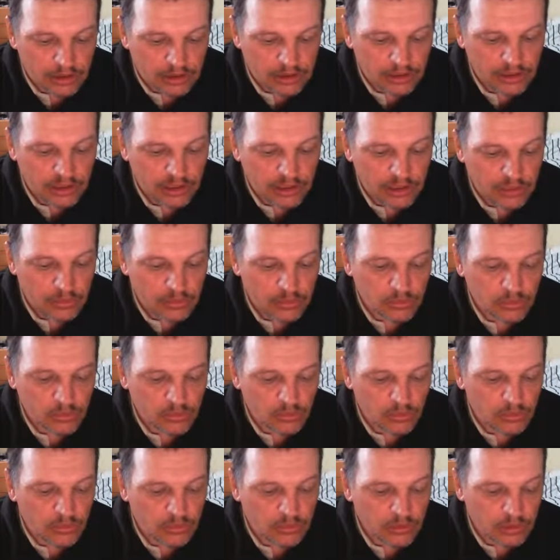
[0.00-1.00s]
the egg
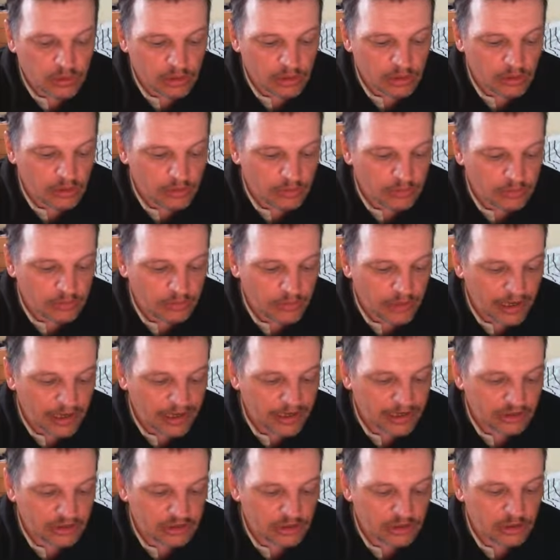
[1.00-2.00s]
will
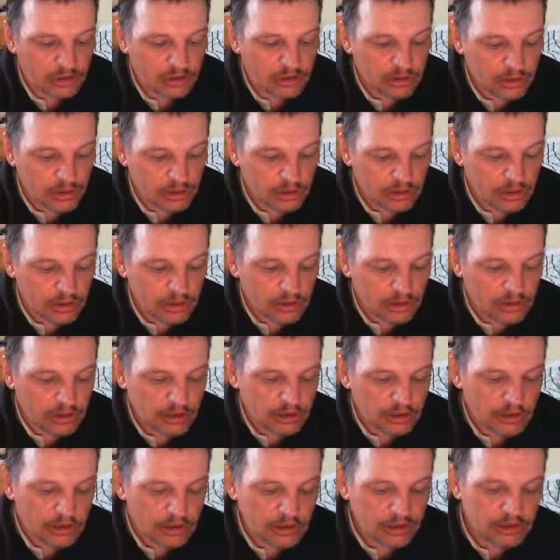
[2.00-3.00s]
hatch
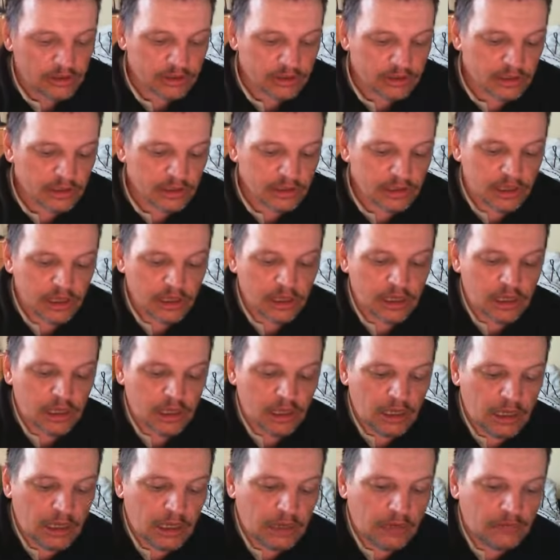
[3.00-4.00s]
into these
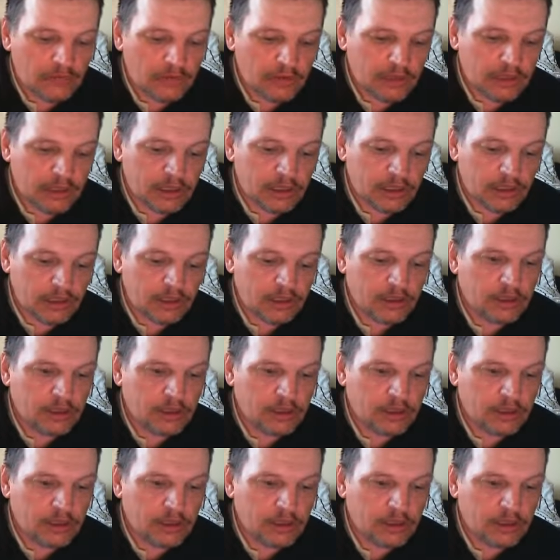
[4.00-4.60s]
lovely